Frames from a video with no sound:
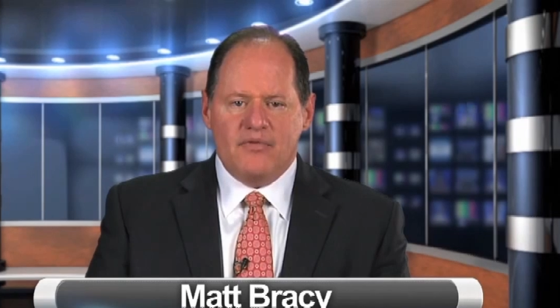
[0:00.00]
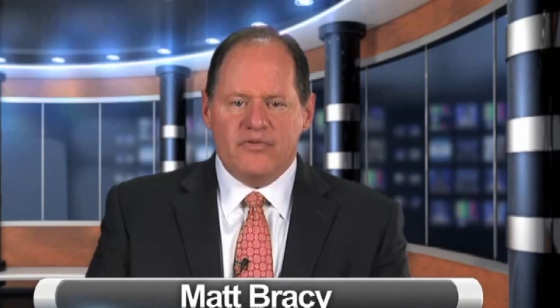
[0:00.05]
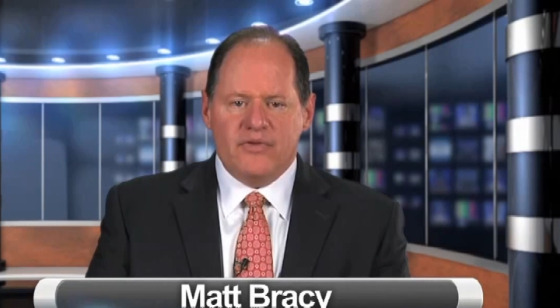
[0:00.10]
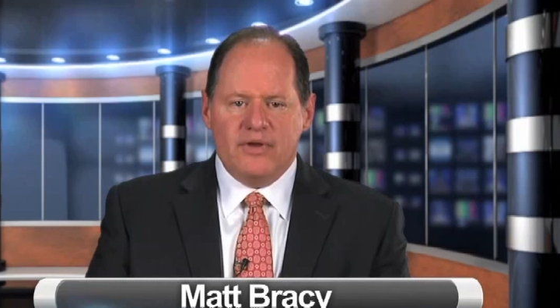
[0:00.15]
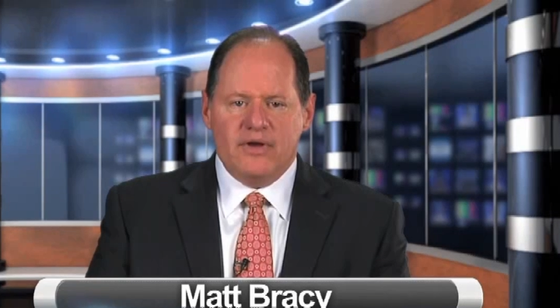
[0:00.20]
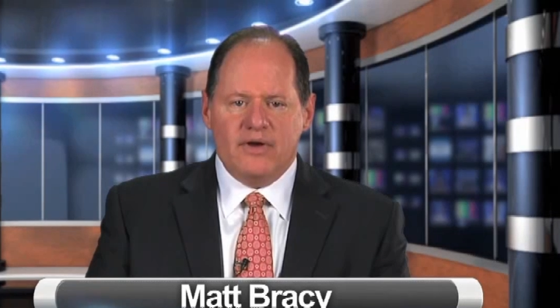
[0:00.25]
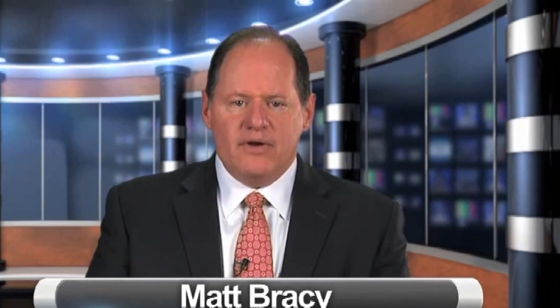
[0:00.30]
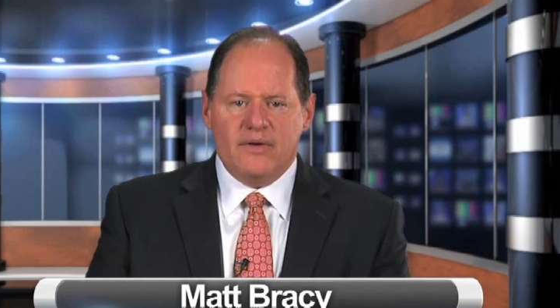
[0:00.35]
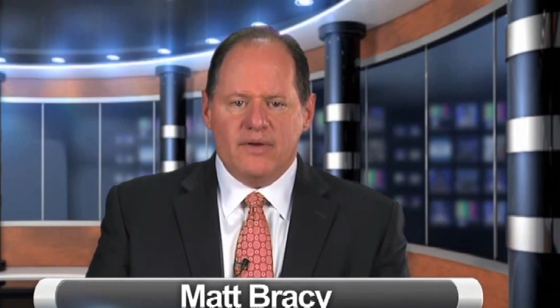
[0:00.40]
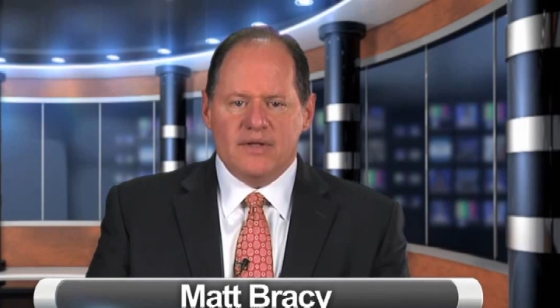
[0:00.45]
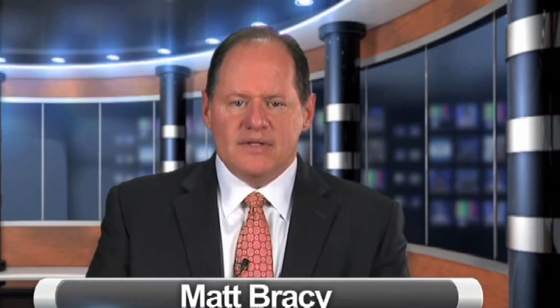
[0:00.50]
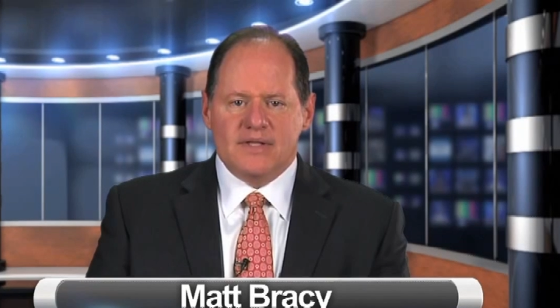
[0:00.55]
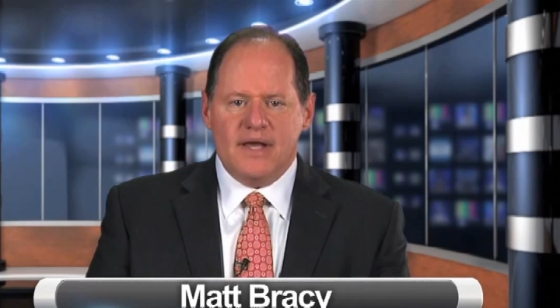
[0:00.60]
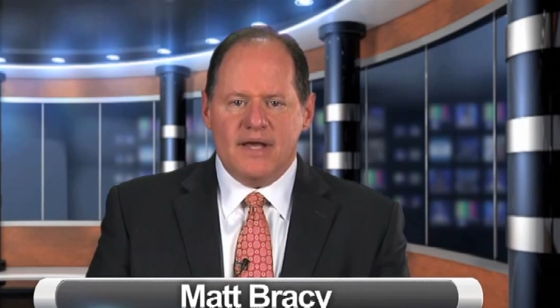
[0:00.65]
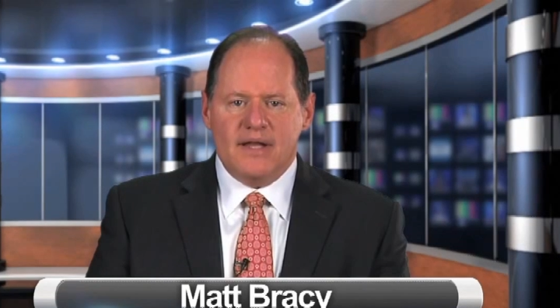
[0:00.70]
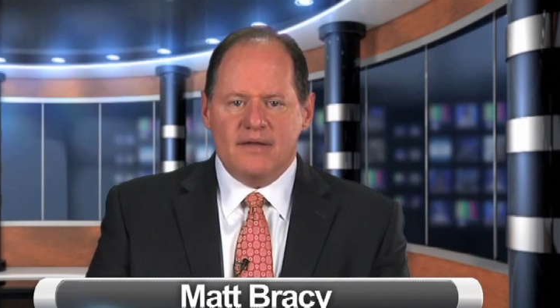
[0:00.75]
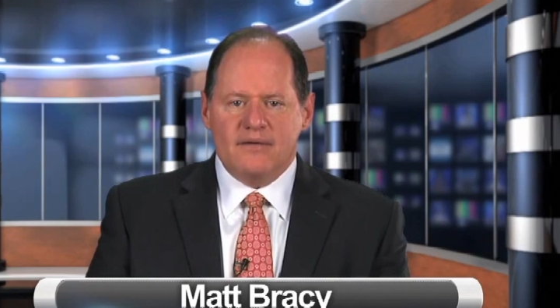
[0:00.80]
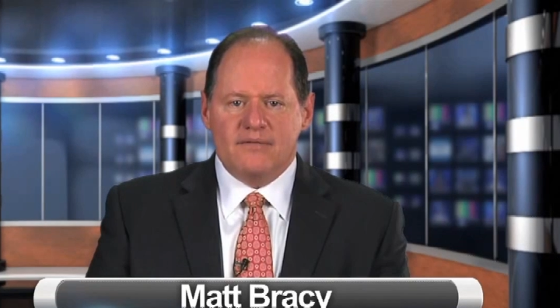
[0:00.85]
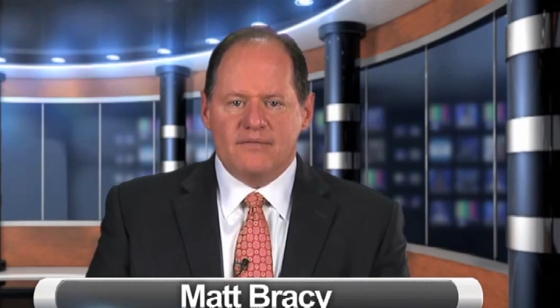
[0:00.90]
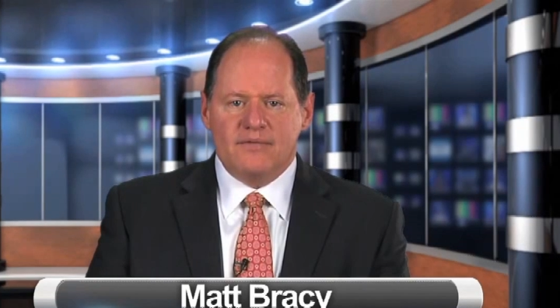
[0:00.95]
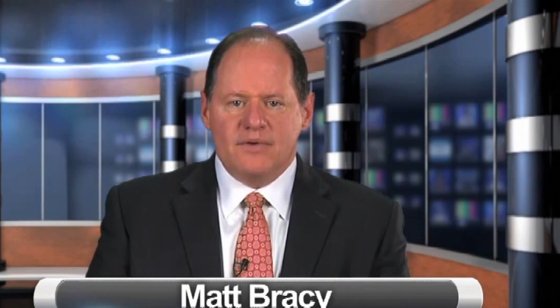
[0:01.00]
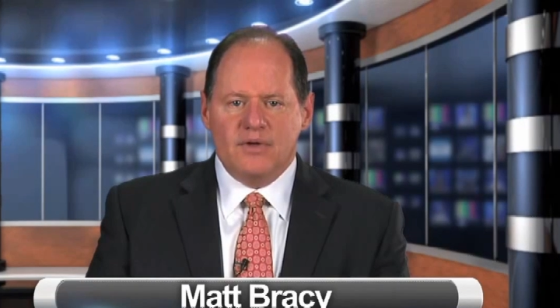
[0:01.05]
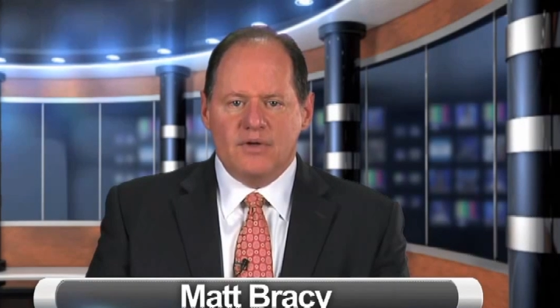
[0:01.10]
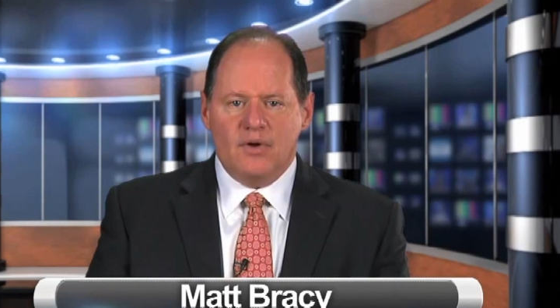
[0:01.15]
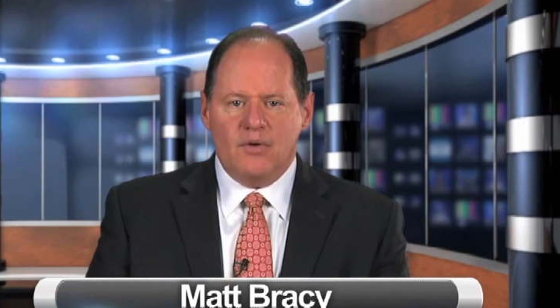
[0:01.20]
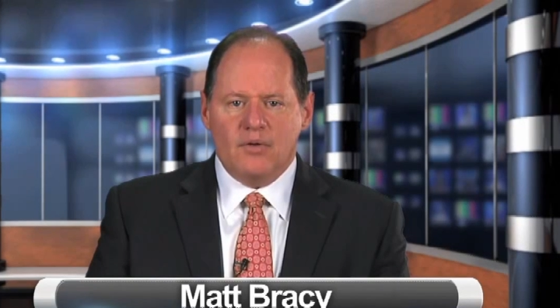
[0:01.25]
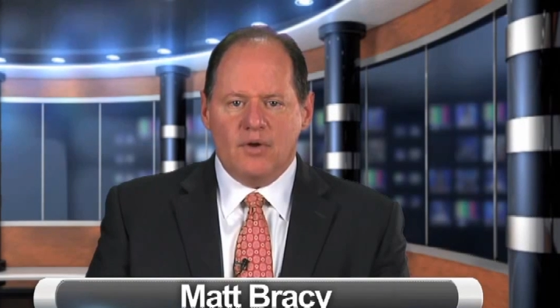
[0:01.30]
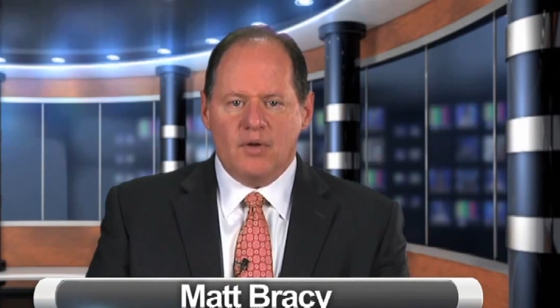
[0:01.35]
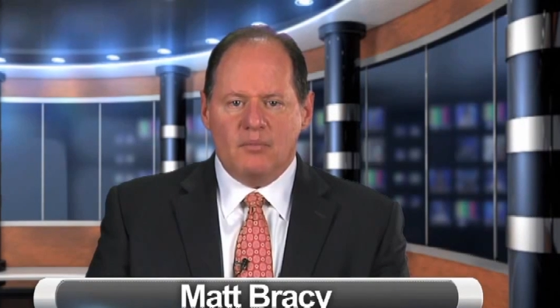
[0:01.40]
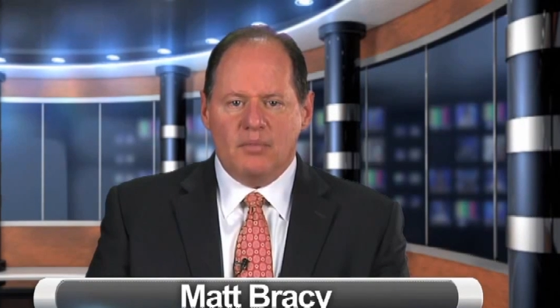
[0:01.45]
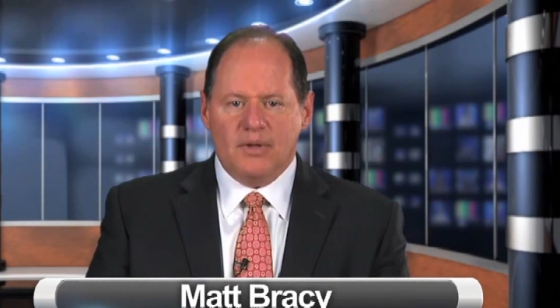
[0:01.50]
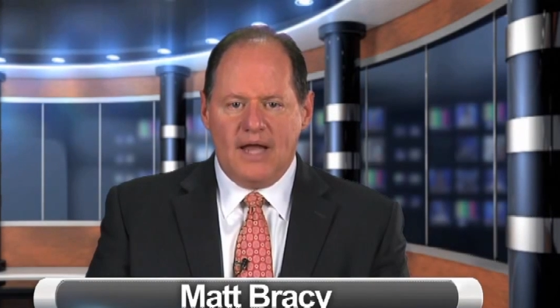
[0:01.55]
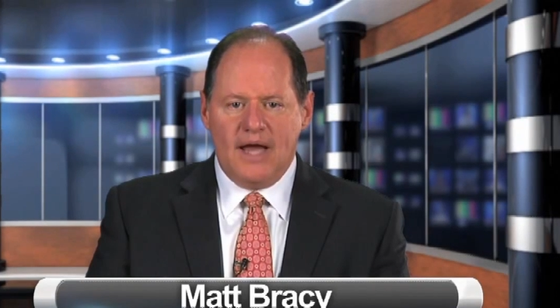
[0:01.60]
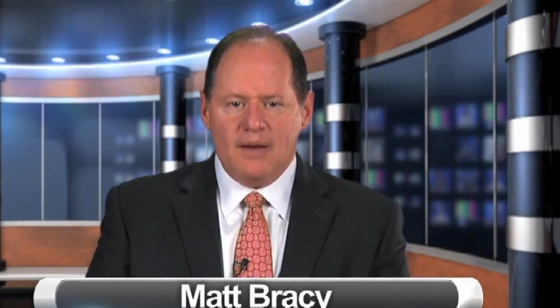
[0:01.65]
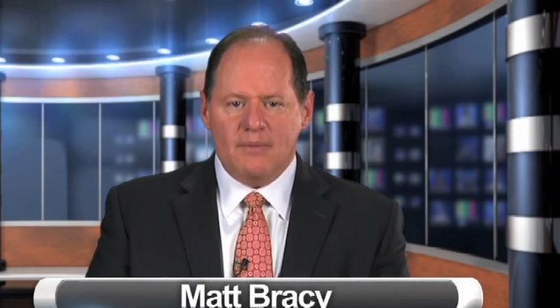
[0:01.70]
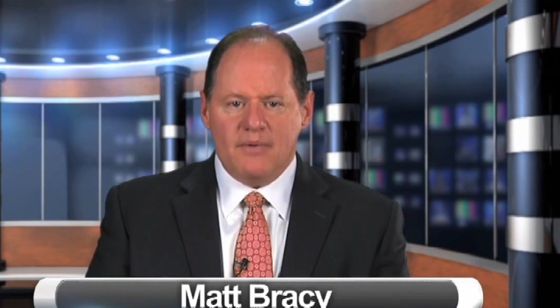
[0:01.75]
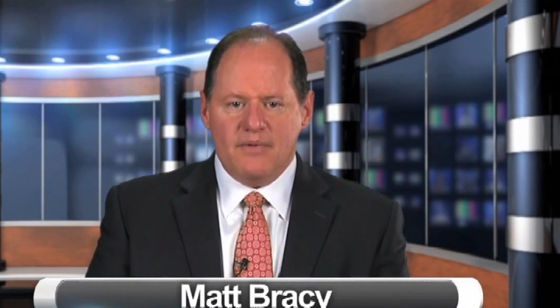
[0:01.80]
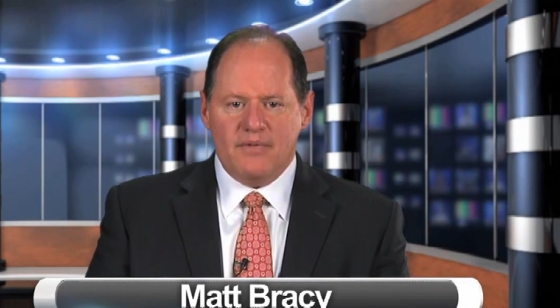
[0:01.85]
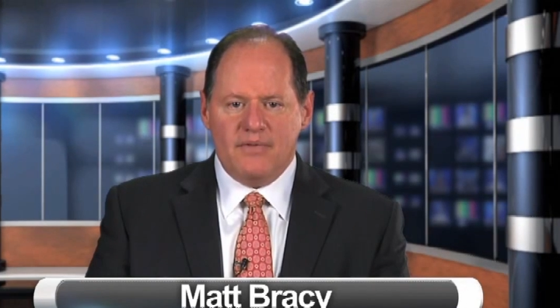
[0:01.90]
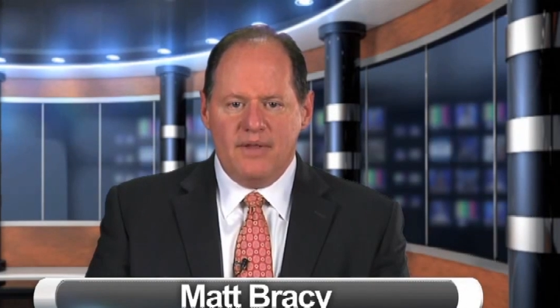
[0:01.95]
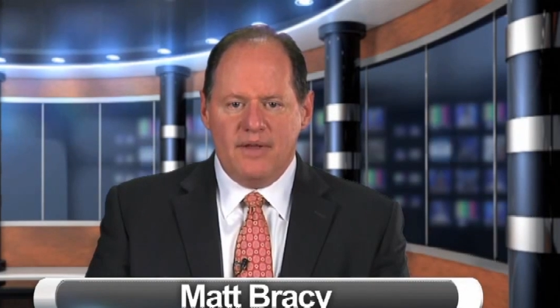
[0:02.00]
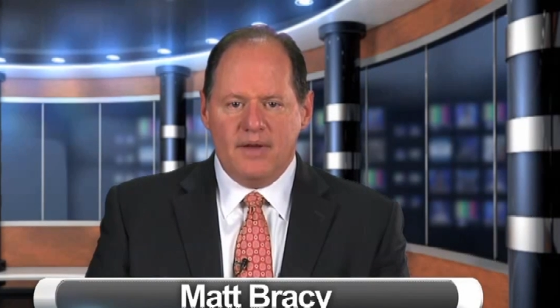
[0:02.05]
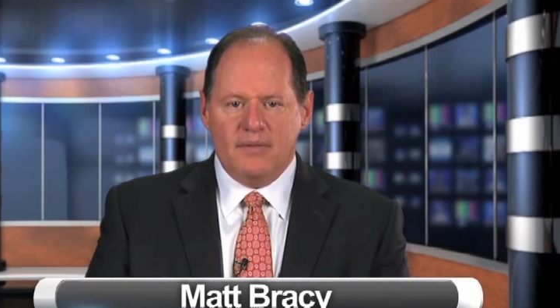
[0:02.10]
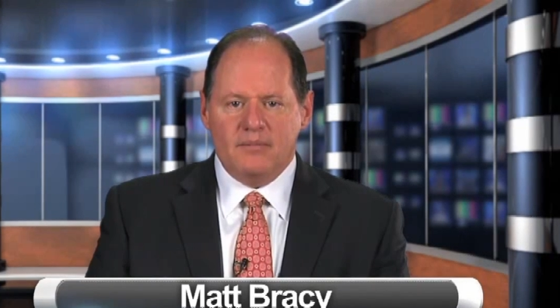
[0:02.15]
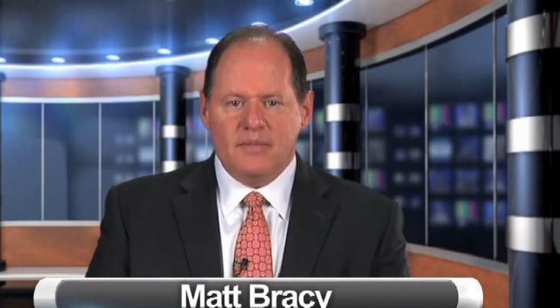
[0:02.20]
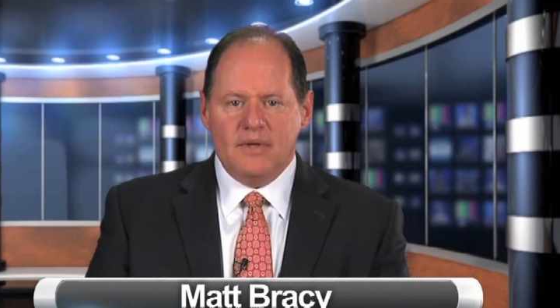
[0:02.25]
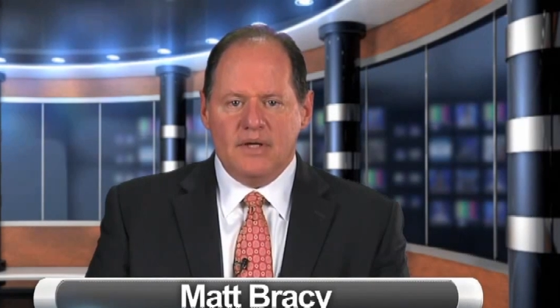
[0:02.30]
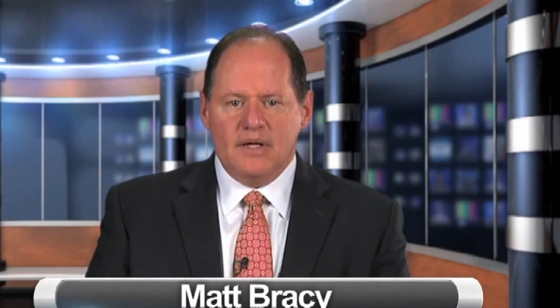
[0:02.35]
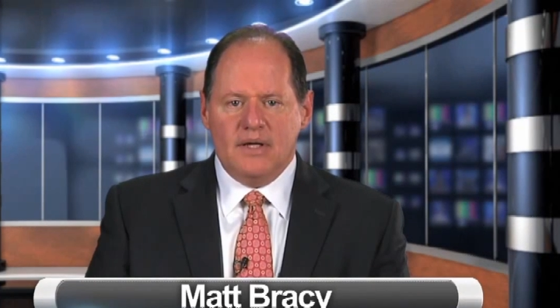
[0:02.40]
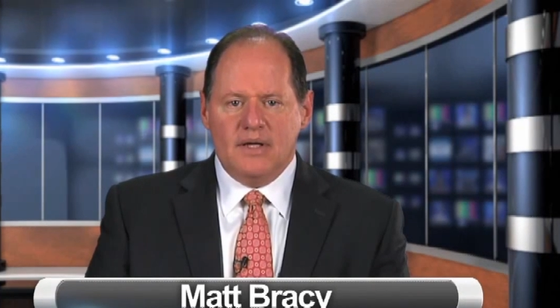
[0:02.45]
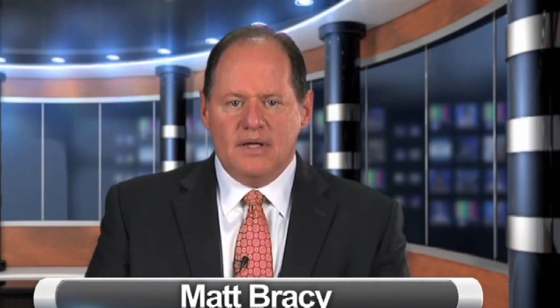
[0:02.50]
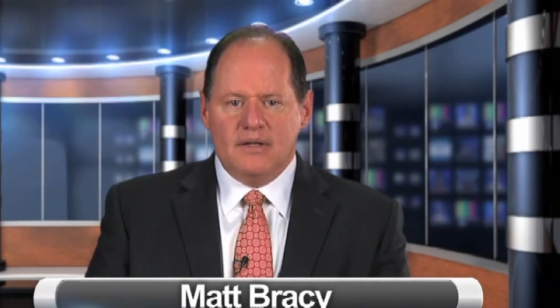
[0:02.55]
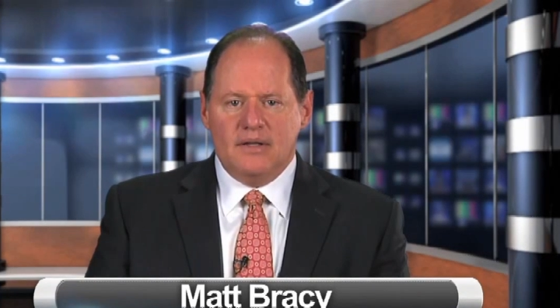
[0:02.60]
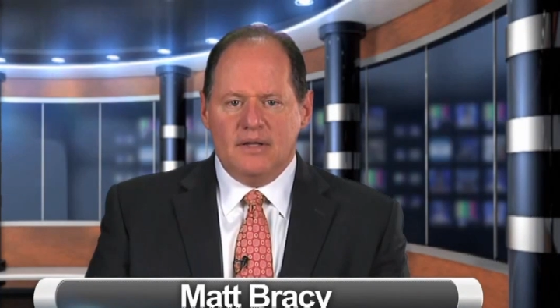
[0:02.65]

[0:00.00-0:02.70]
happens here is that if you don't comply with them,